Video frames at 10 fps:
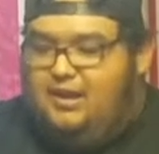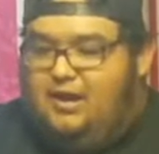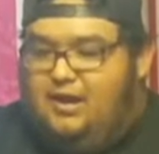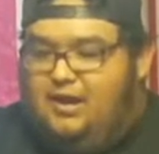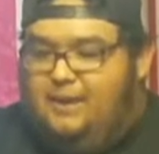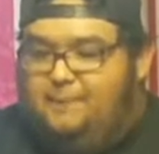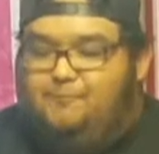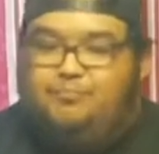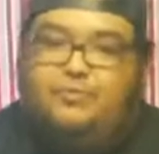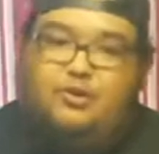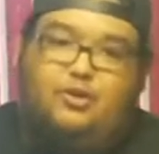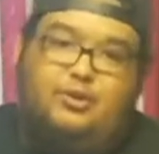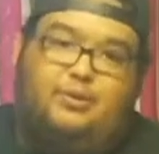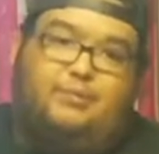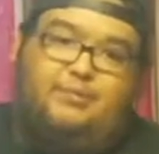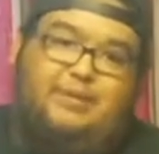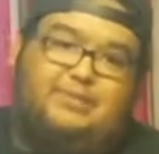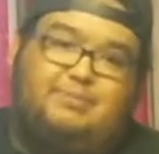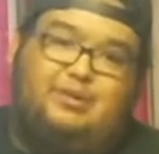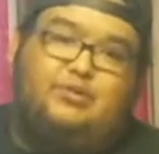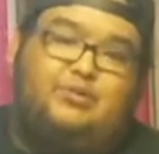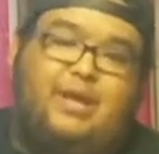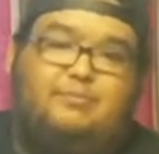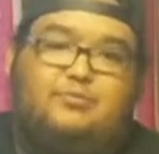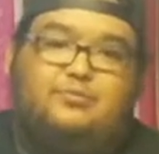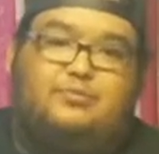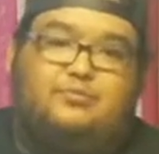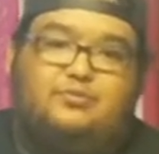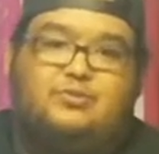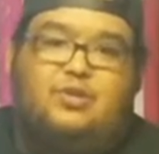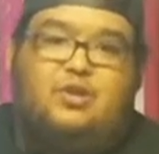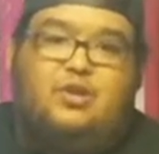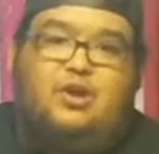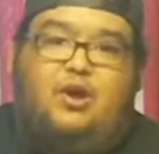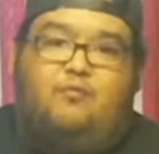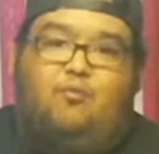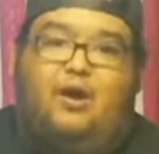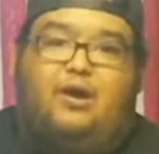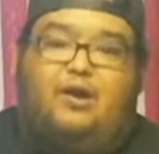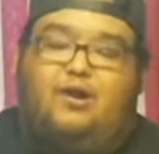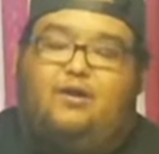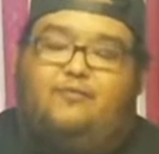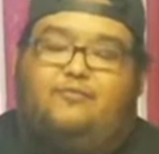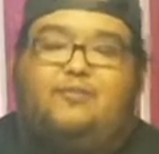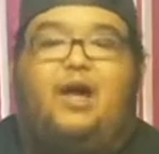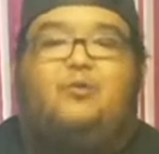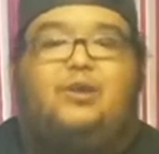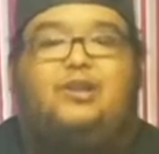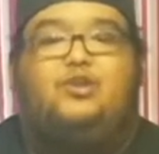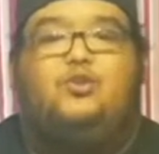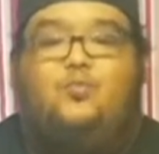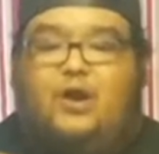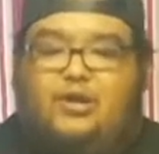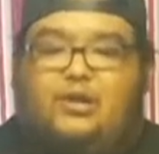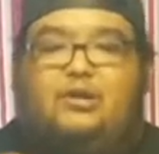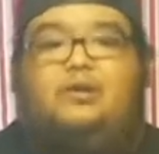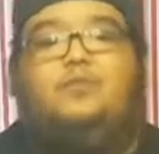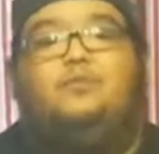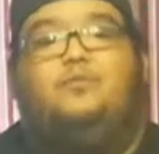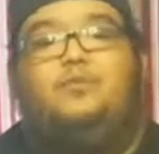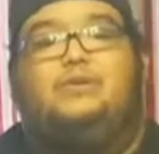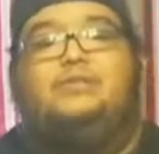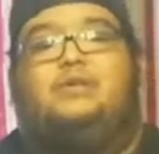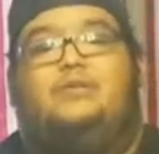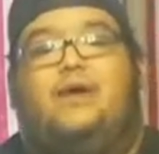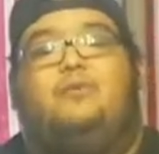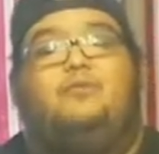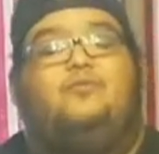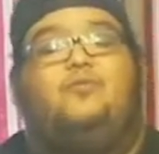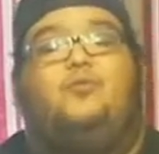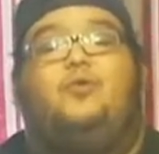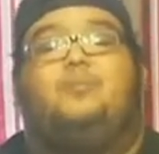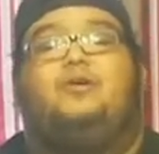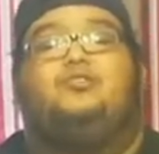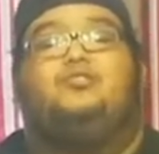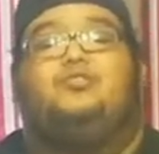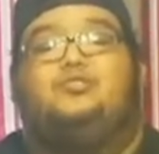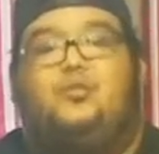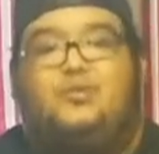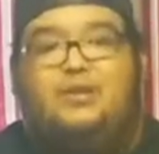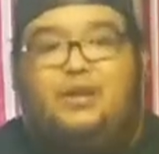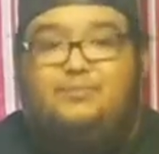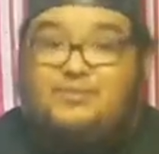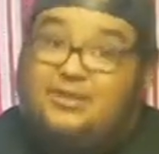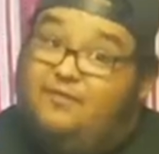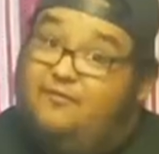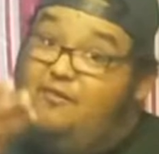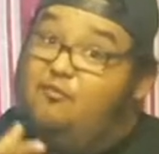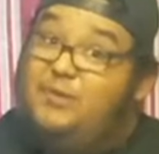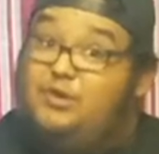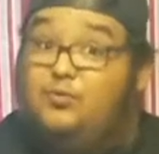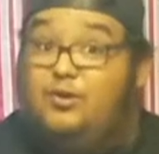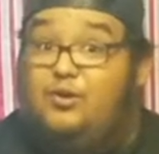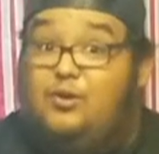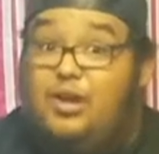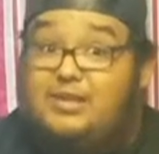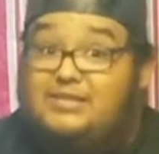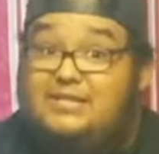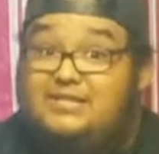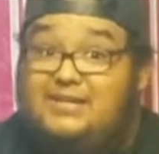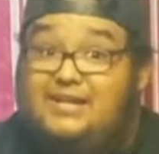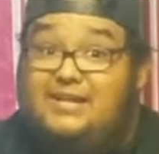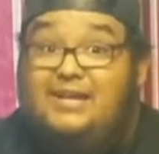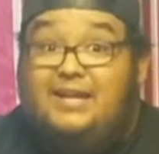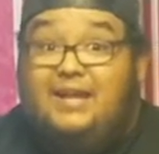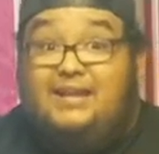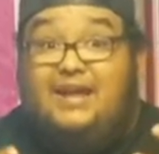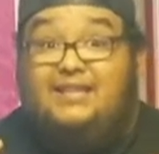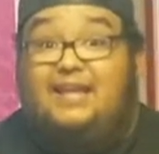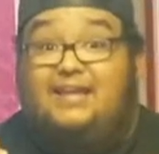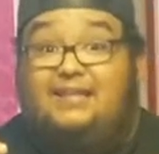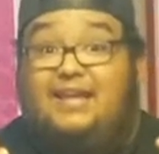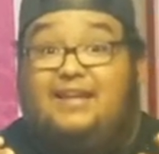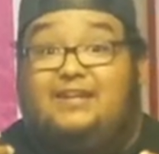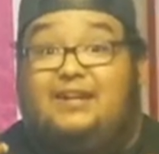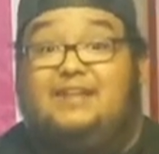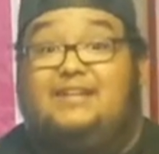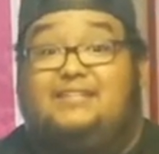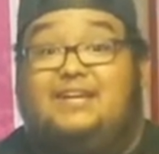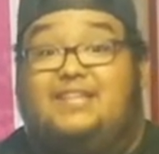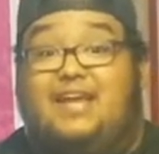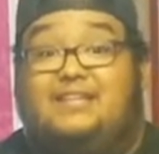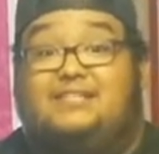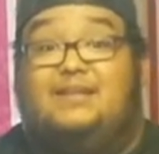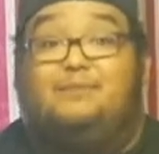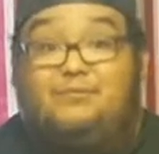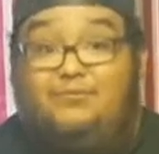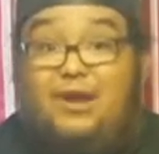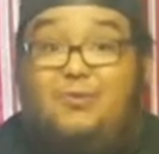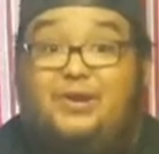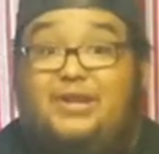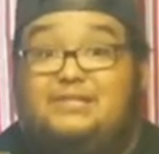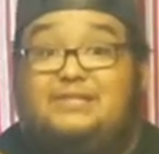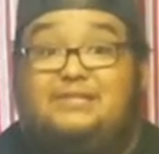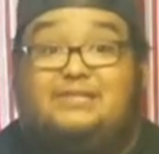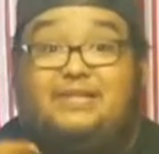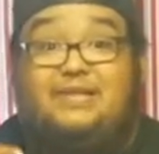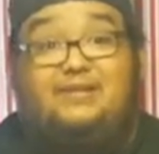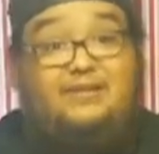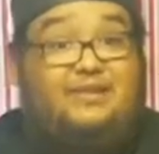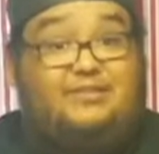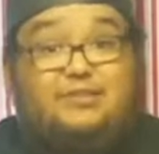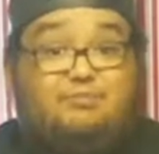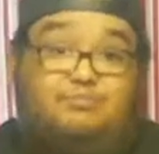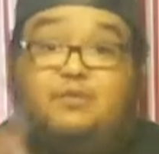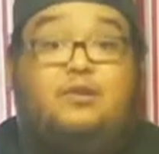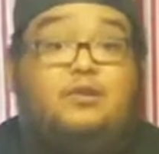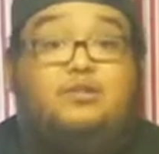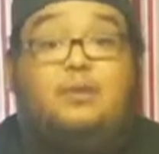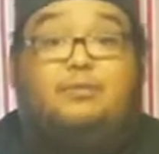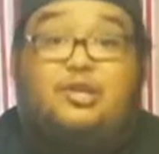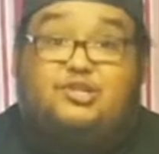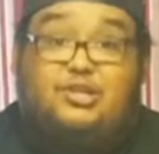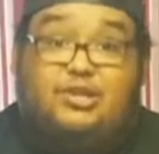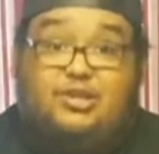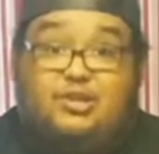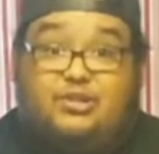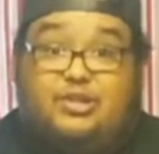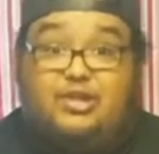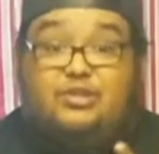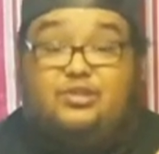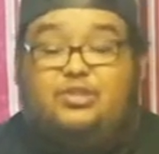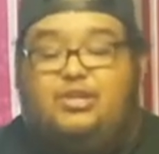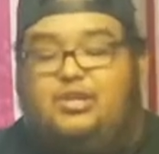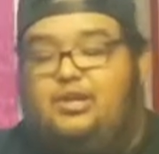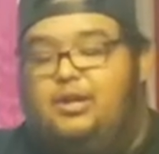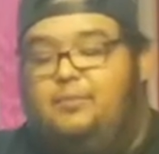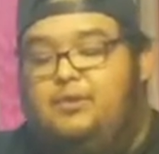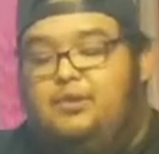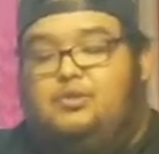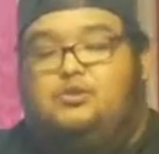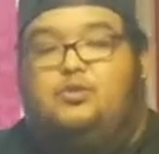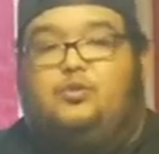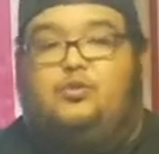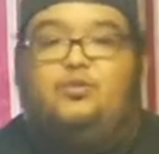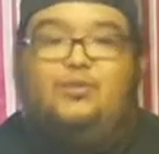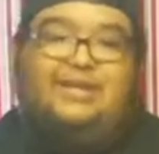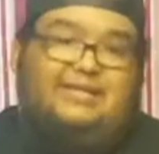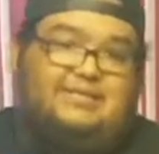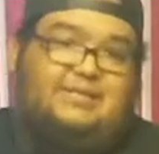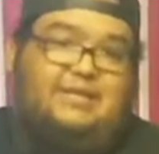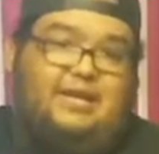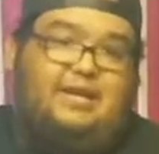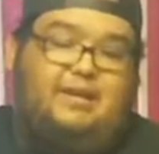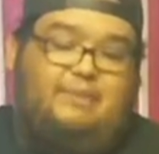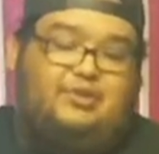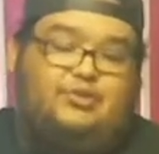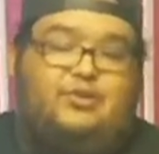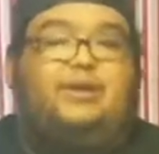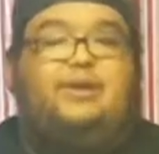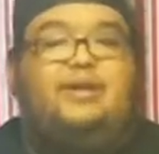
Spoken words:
You're going to mix about 2 tablespoons of flour into your water. Whisk it around with a fork. Make sure there's no clumps. If you ever been to a hood-ass quinceañera and had that carne guisada that has clumps of flour in it, it's because they just dump that shit in there at the end to thicken it up. So you do this, and then make sure you get an